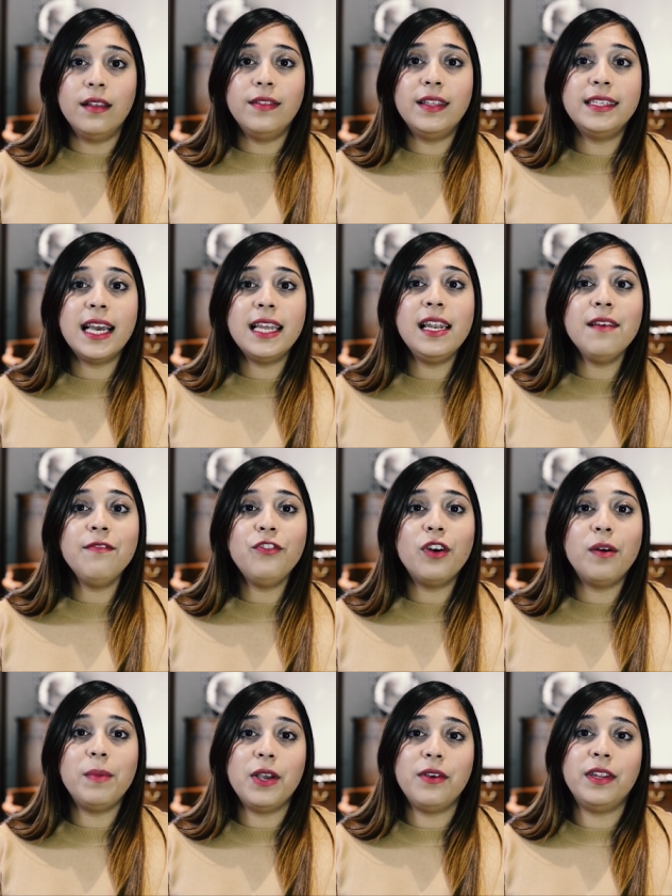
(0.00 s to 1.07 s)
The deadline for
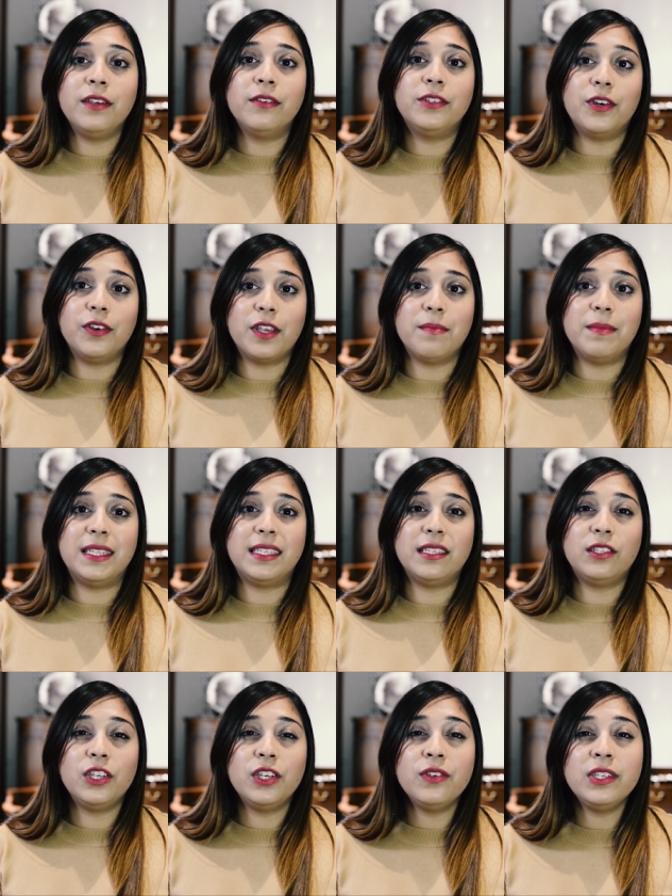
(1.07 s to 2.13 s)
uploading your documents
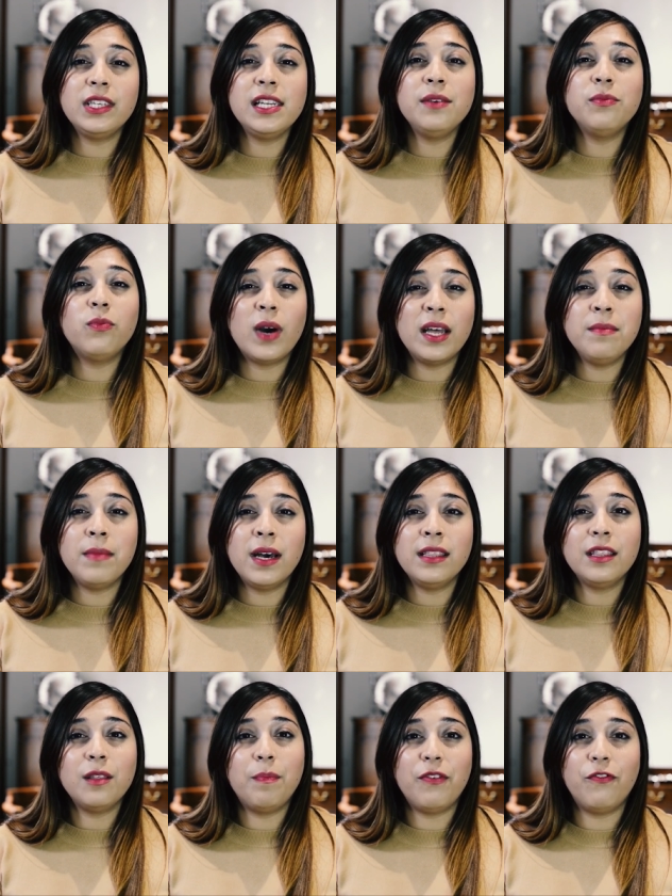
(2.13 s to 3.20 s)
is usually one
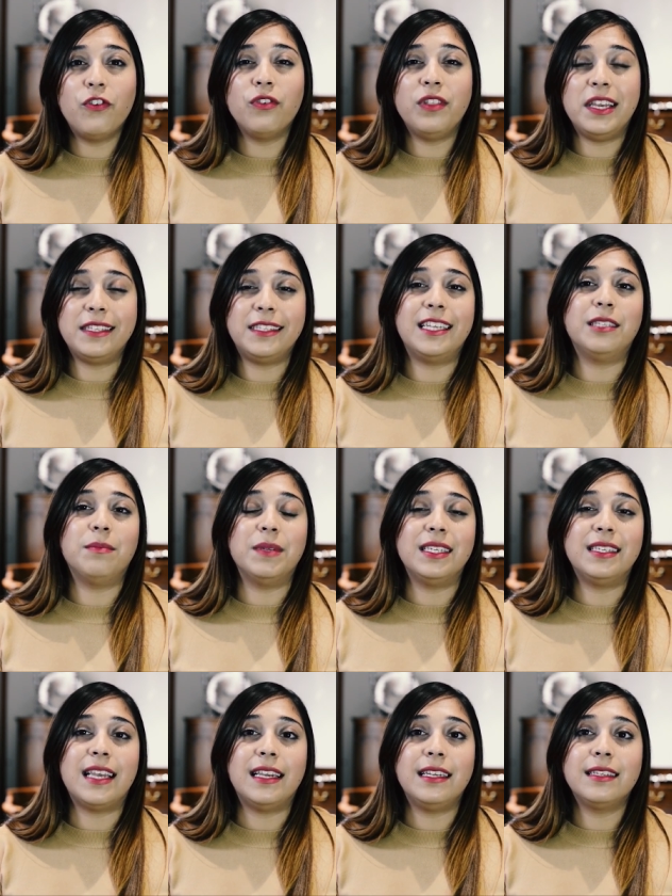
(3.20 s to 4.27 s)
month before the
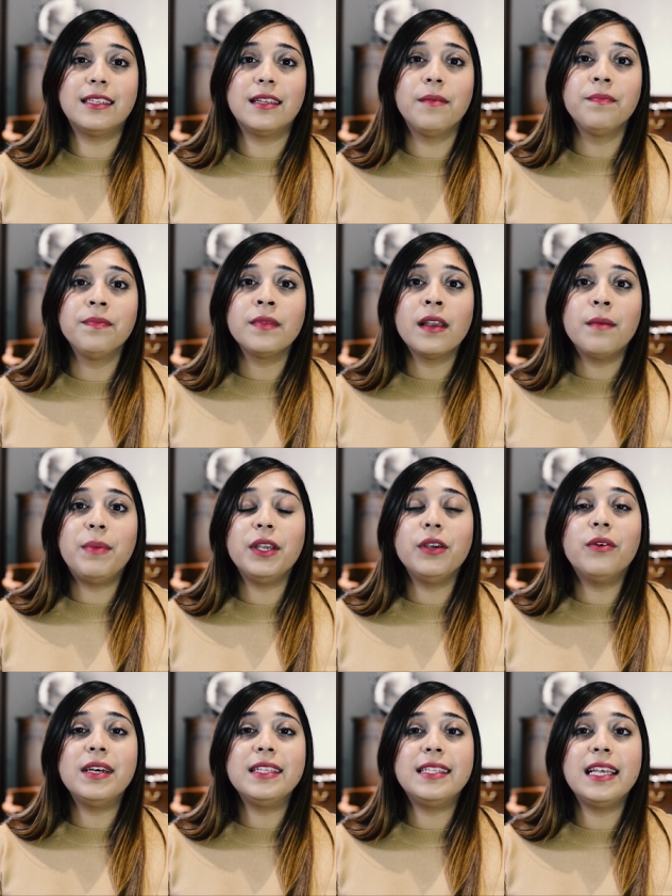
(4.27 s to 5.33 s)
assessment date, but
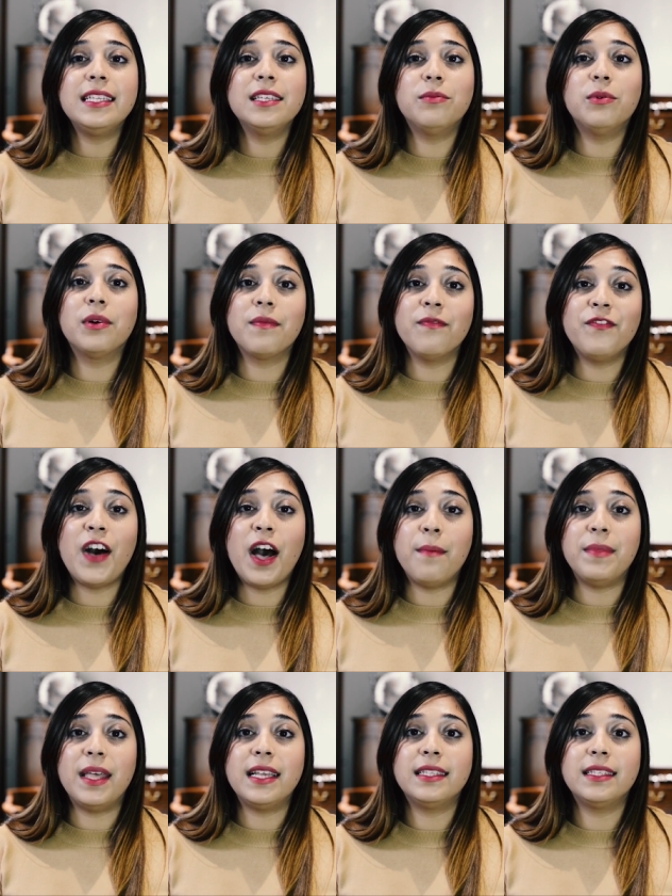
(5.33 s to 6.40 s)
your assessor will
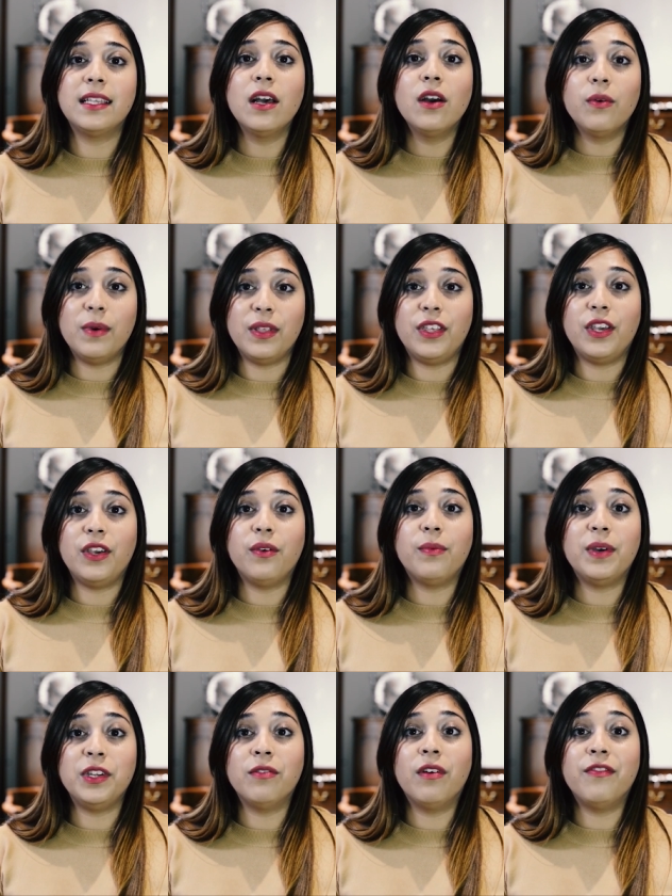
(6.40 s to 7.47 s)
confirm this with you
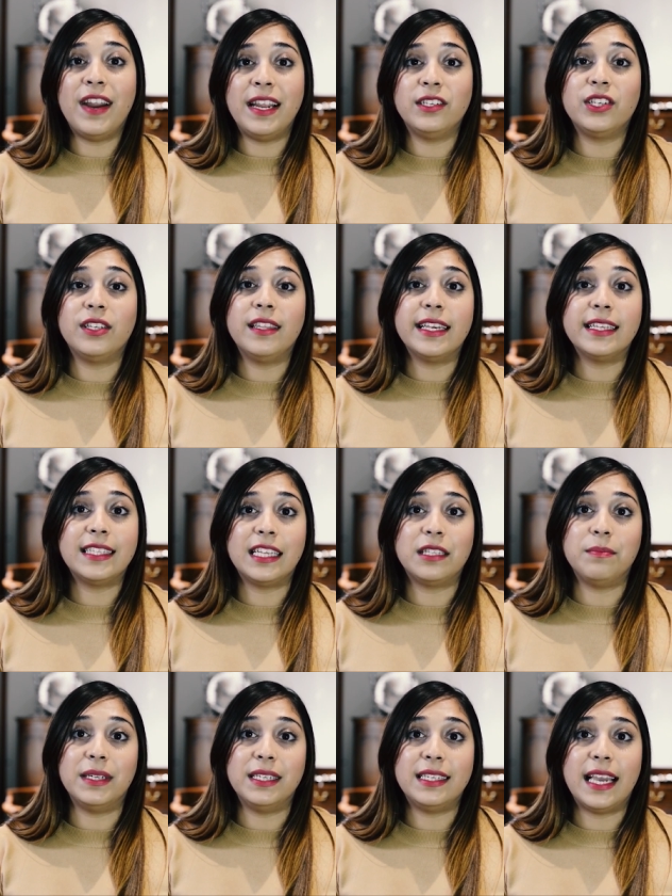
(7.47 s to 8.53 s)
when you are arranging the
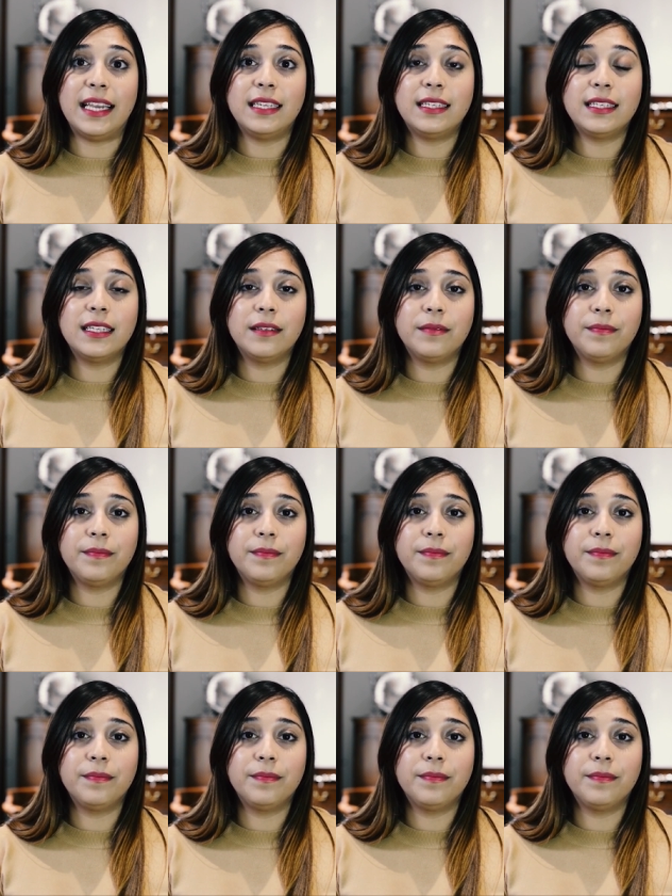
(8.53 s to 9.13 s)
assessment date.